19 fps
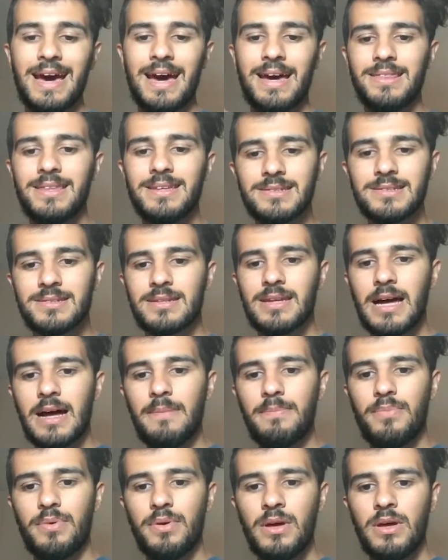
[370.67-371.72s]
and they
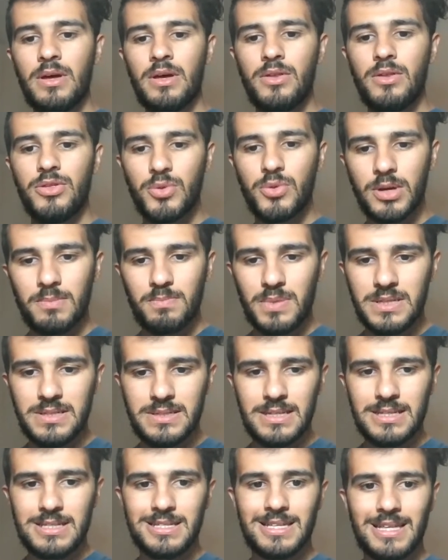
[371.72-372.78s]
stop doing
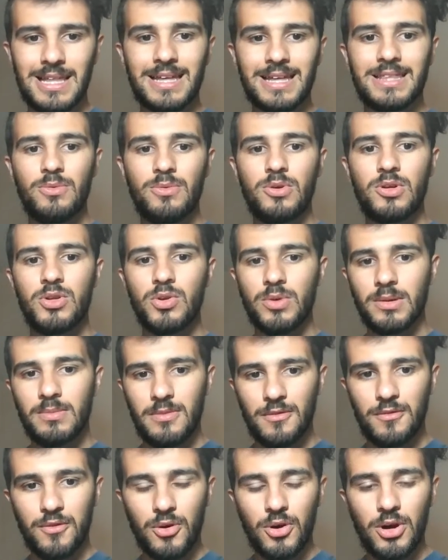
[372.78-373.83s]
business like they were doing
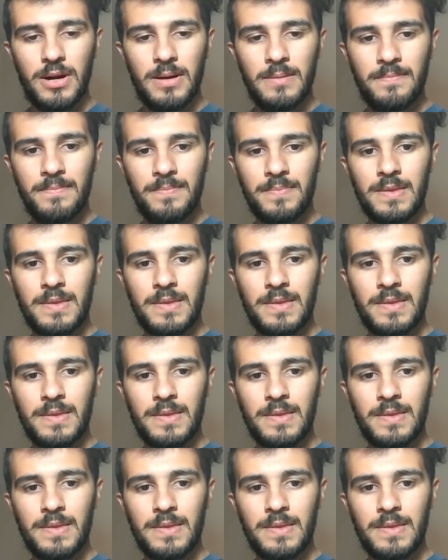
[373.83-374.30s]
before,